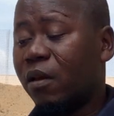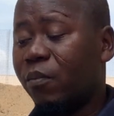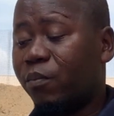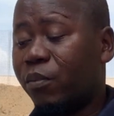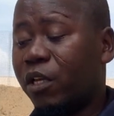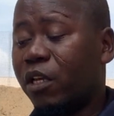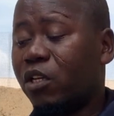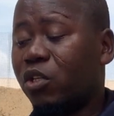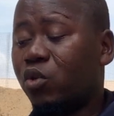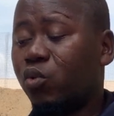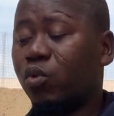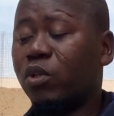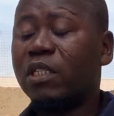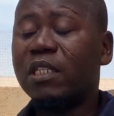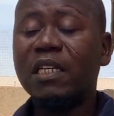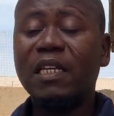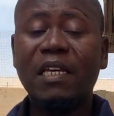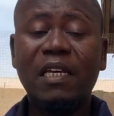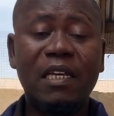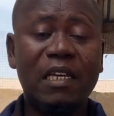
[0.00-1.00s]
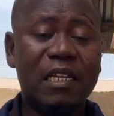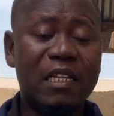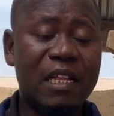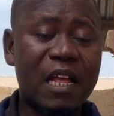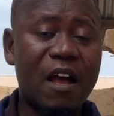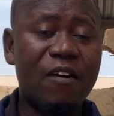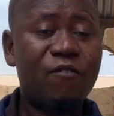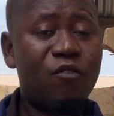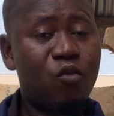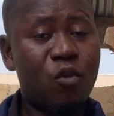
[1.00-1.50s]
place with
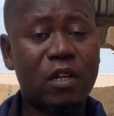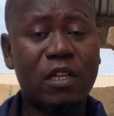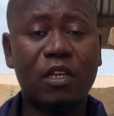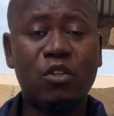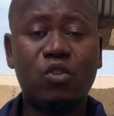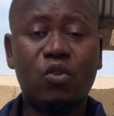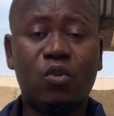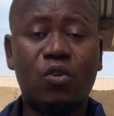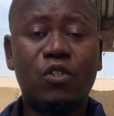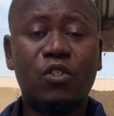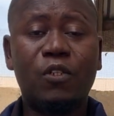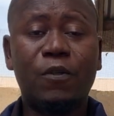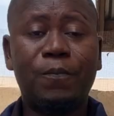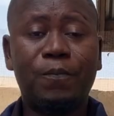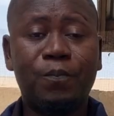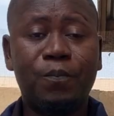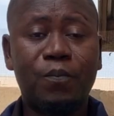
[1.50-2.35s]
enough water source.